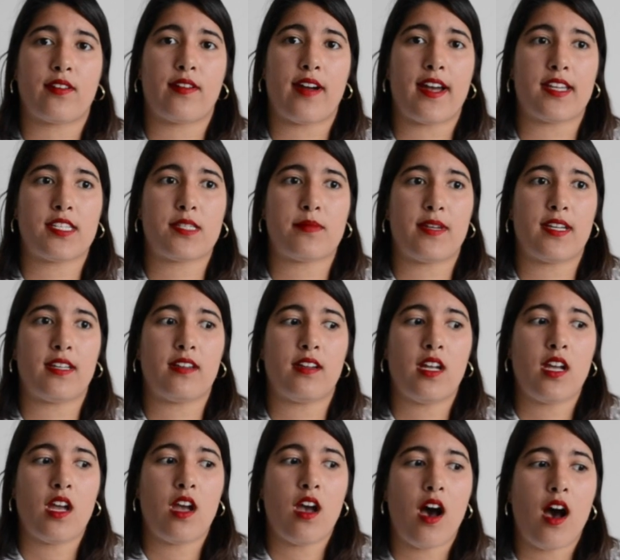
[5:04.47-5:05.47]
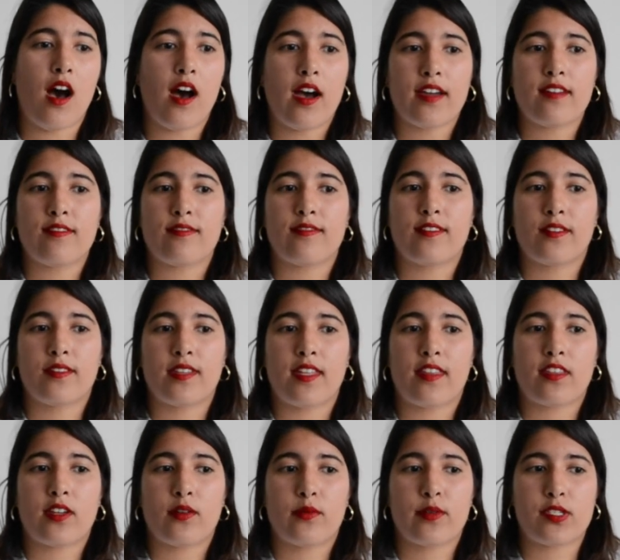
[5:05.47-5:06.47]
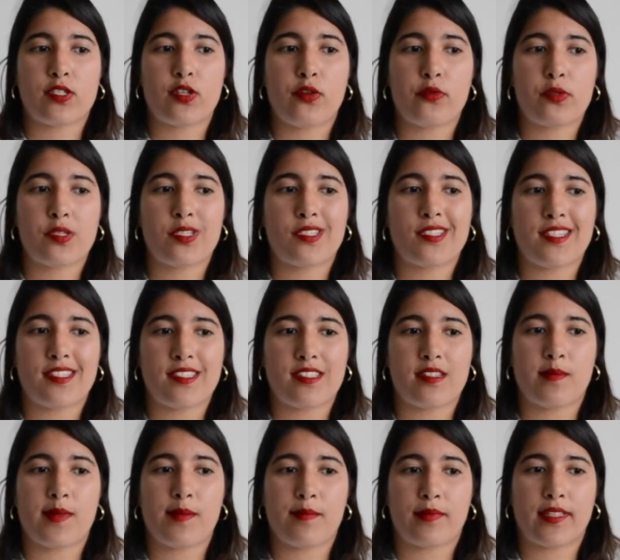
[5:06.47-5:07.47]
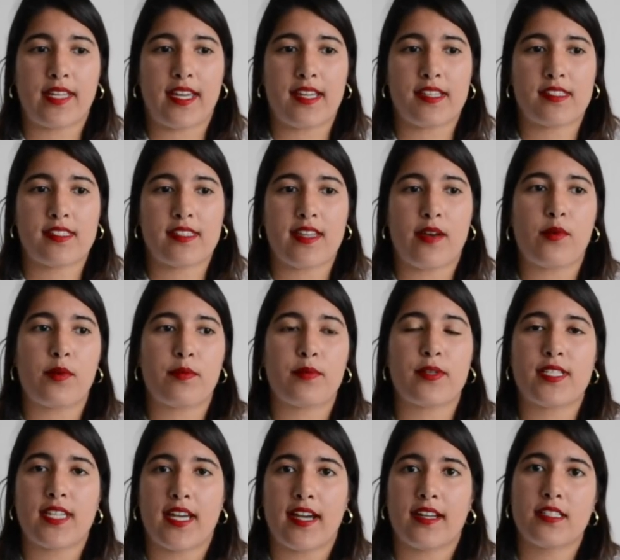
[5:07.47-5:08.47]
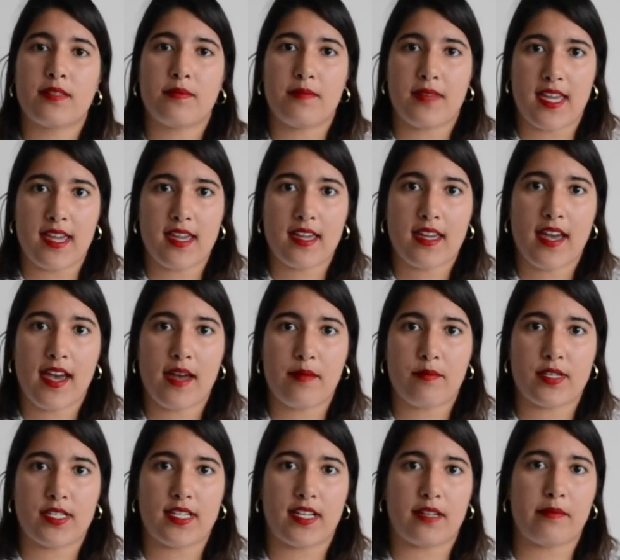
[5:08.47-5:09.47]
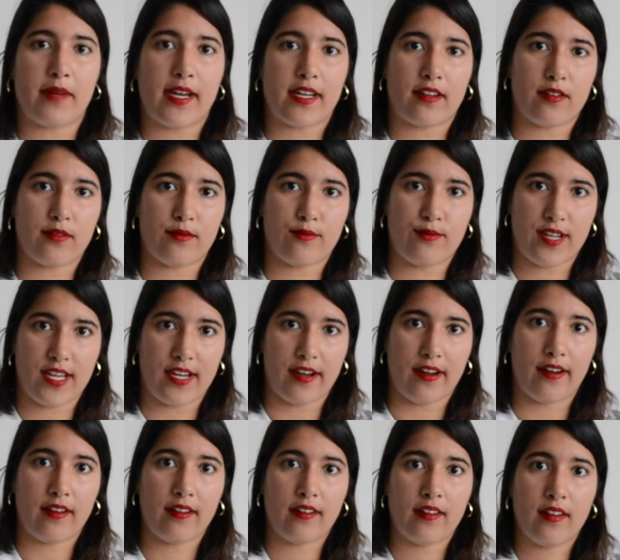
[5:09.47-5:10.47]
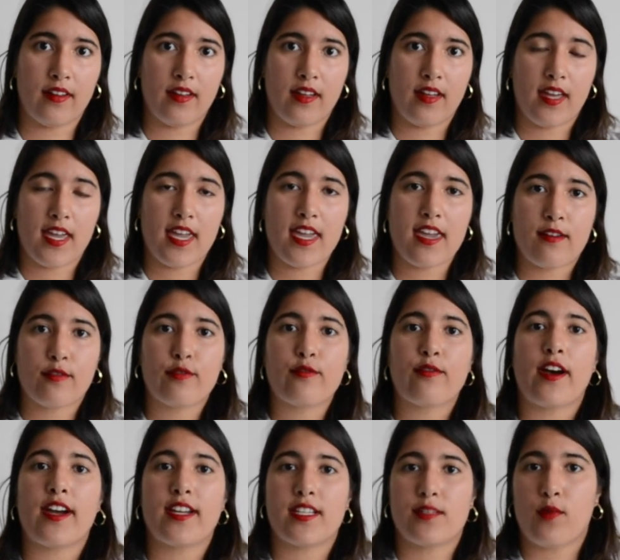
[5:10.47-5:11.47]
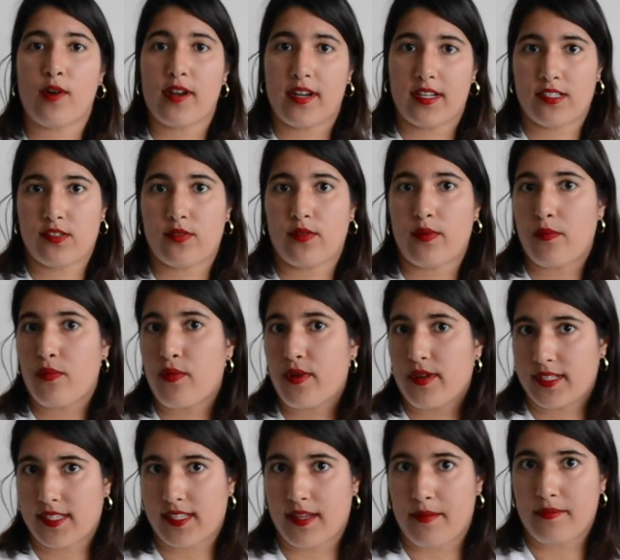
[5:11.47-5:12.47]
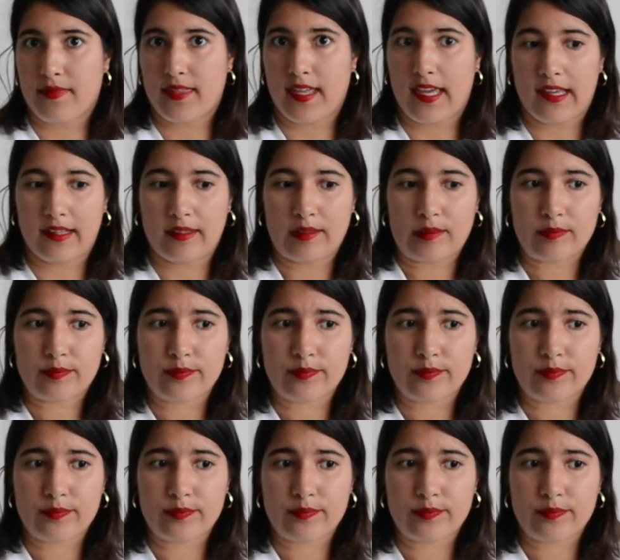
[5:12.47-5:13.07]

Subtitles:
harassment, I felt that there was no system in place that would protect me and protect my career if I'd wanted to report something.